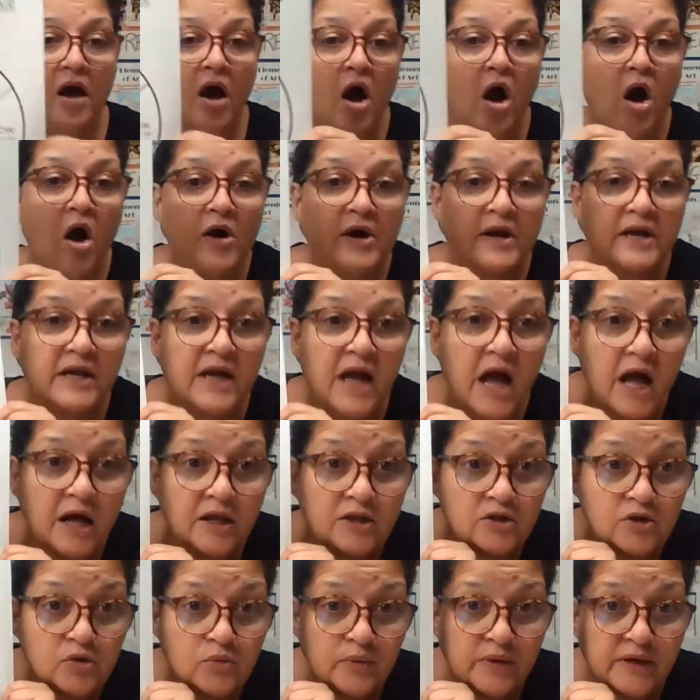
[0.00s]
Our
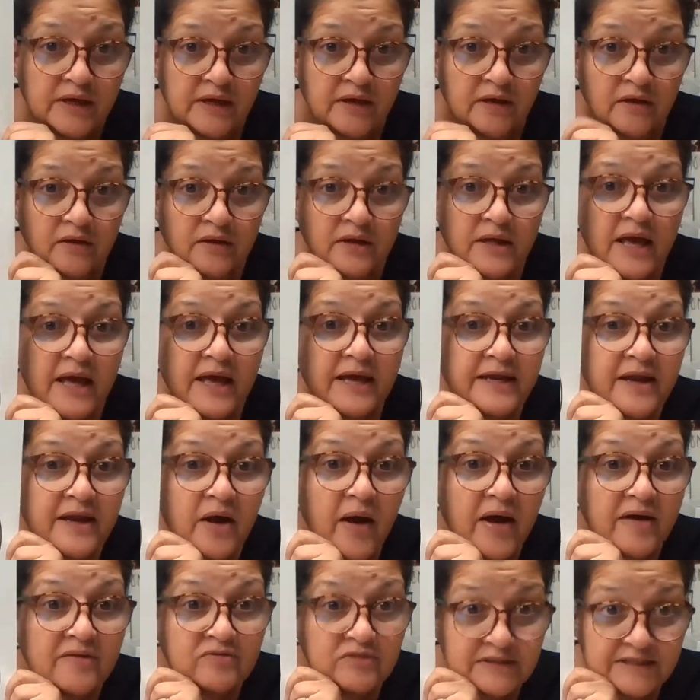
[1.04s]
color wheel. Now
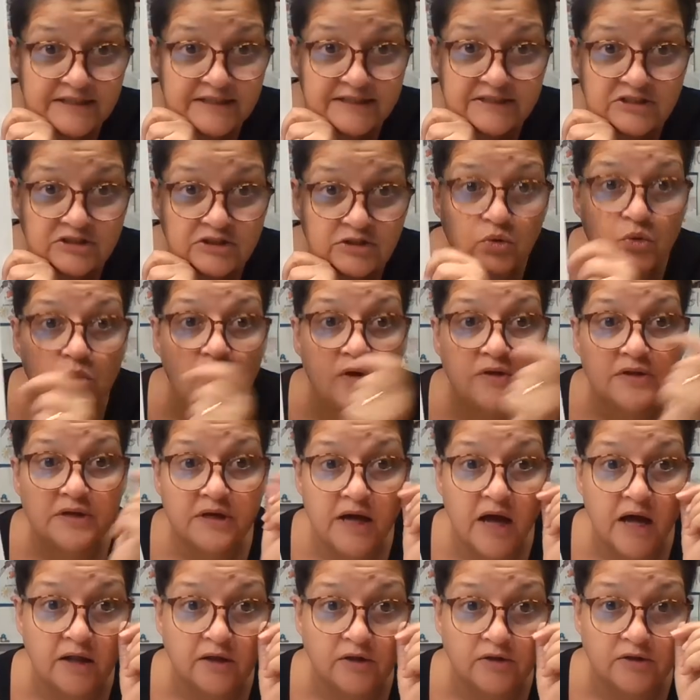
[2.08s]
I've listed all the
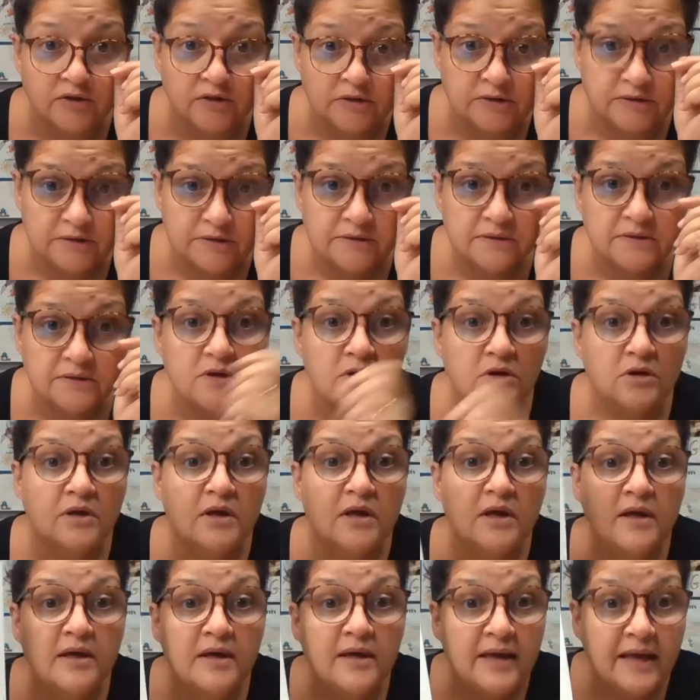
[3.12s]
colors
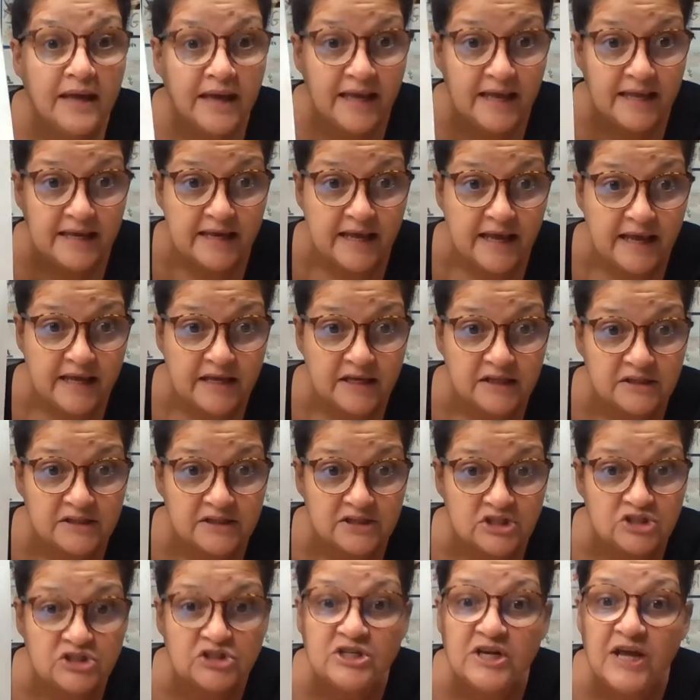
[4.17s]
in
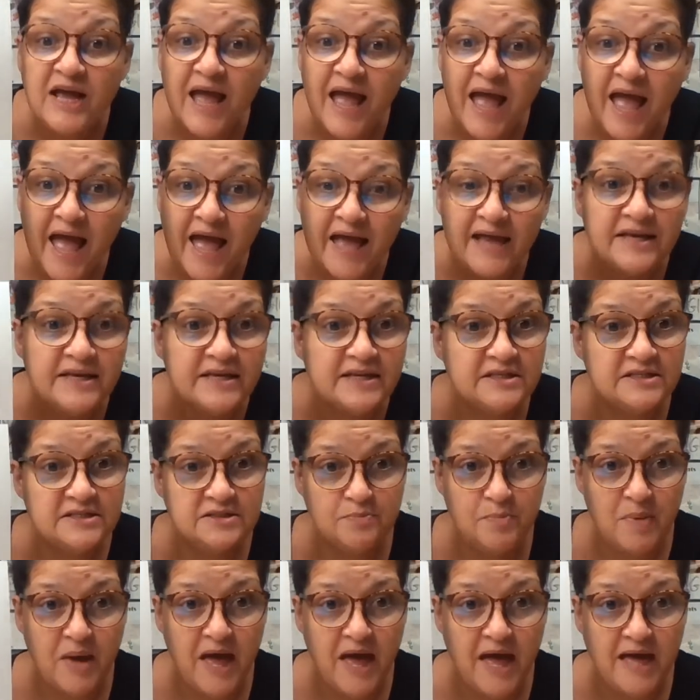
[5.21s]
English and in
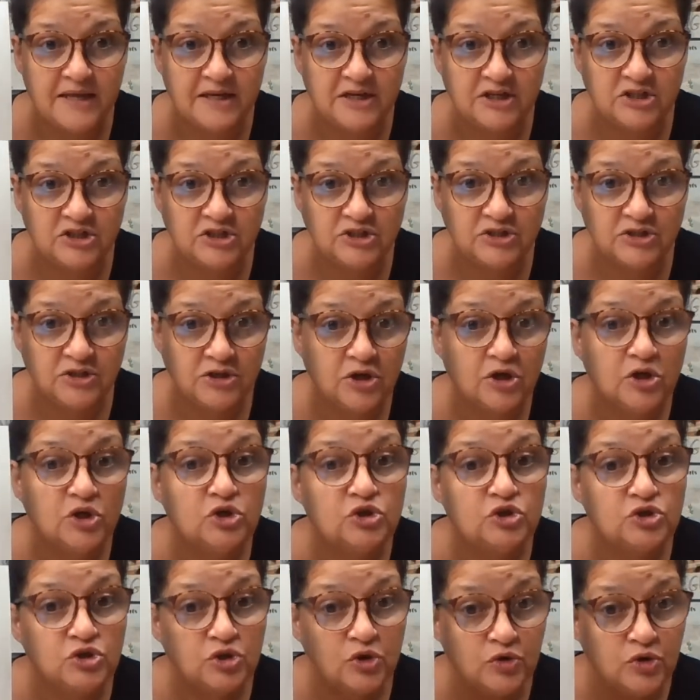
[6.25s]
Spanish,
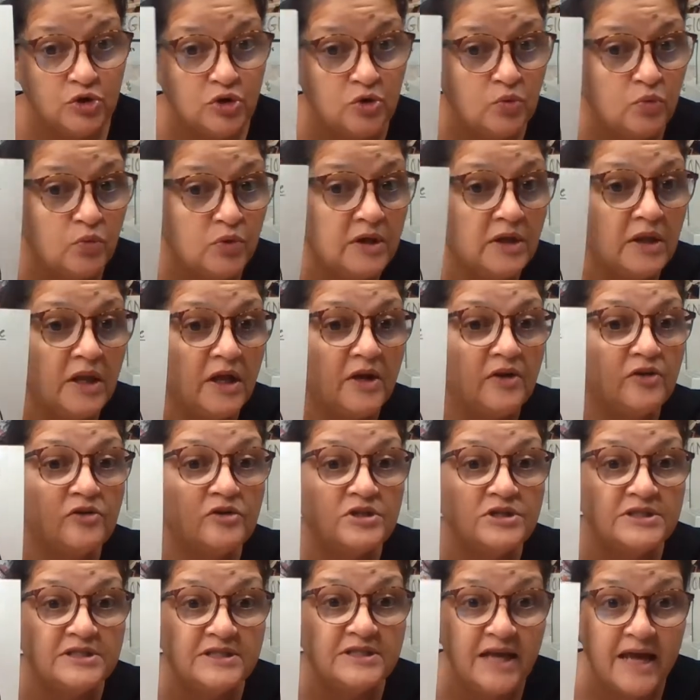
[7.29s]
so you will
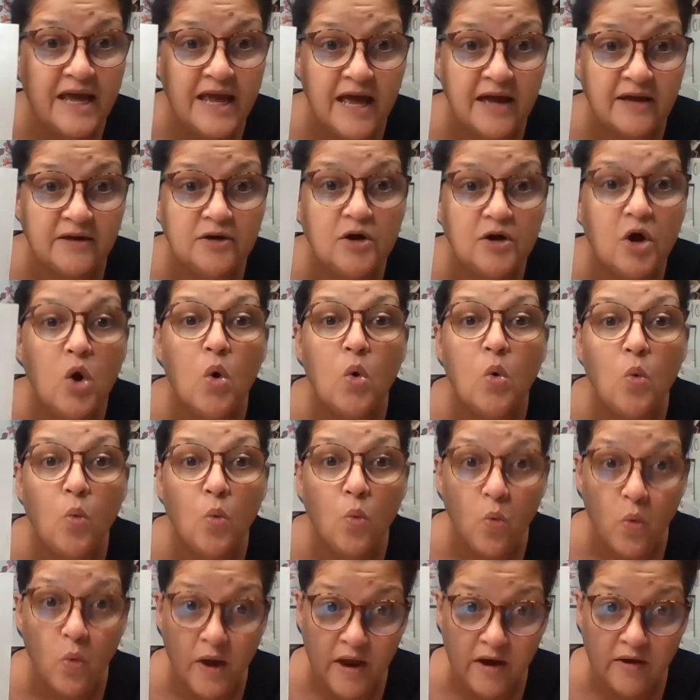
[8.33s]
understand
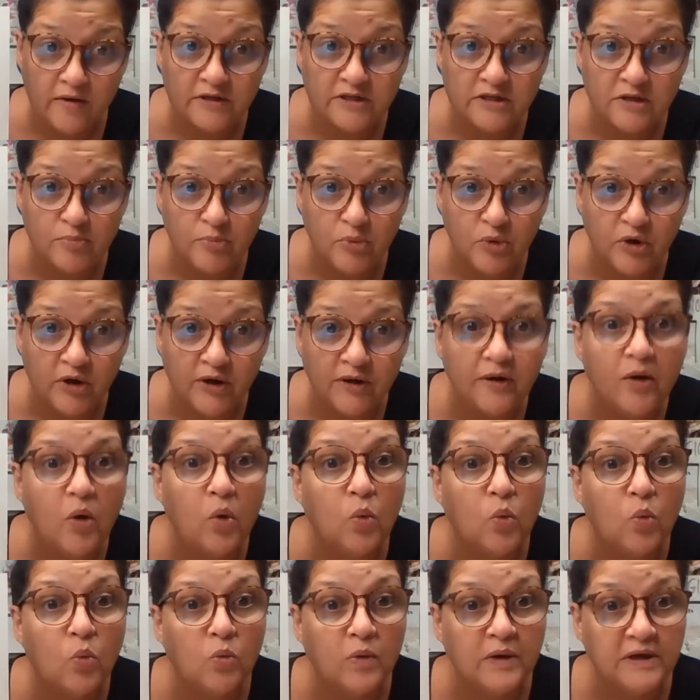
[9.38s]
where to put
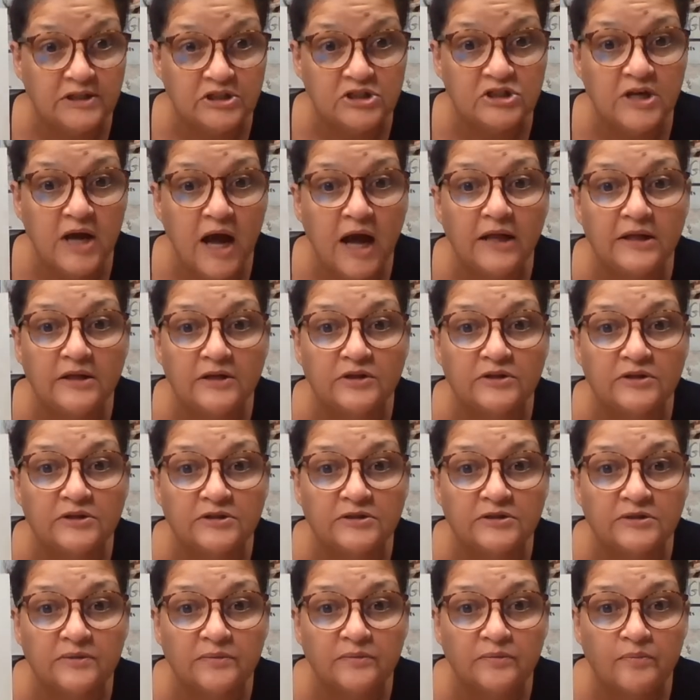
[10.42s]
which colors.
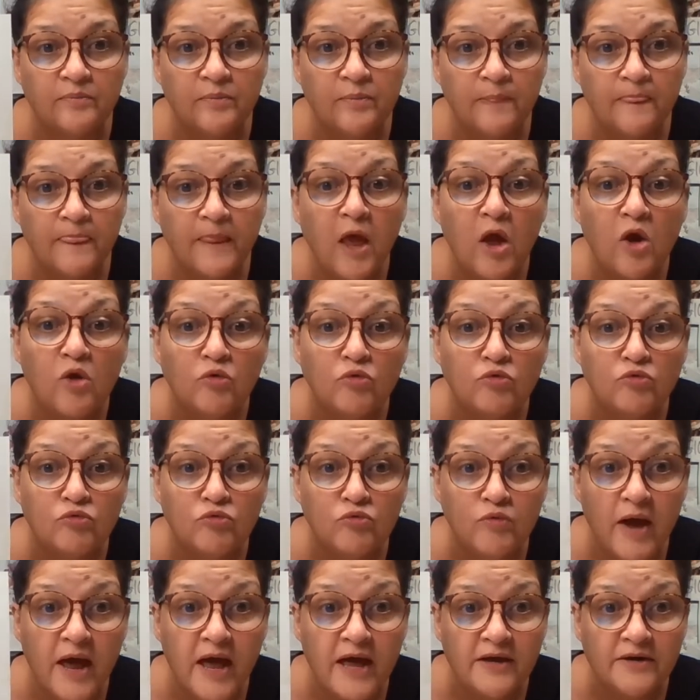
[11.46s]

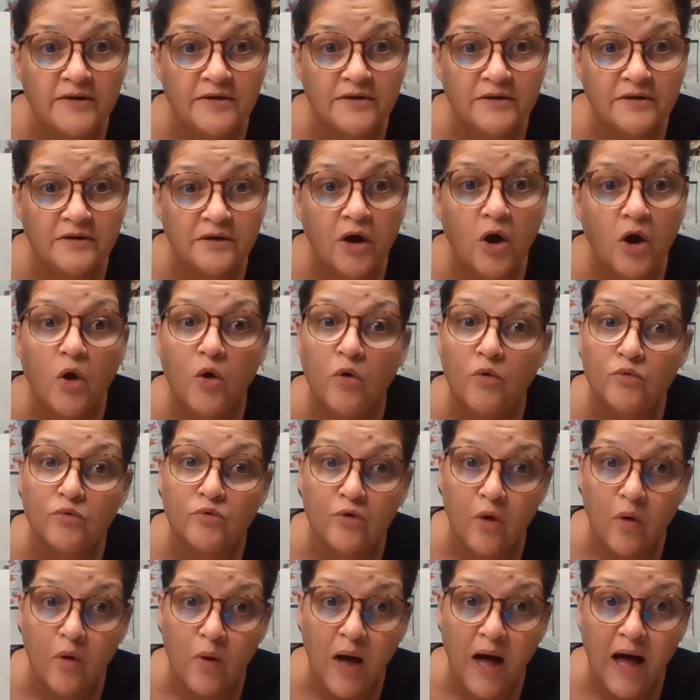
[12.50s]
Red,
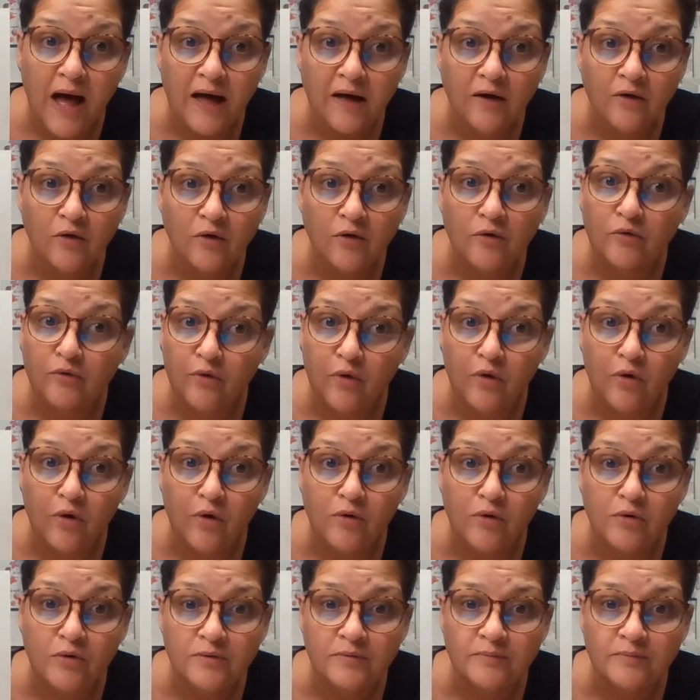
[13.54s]
roja or rojo.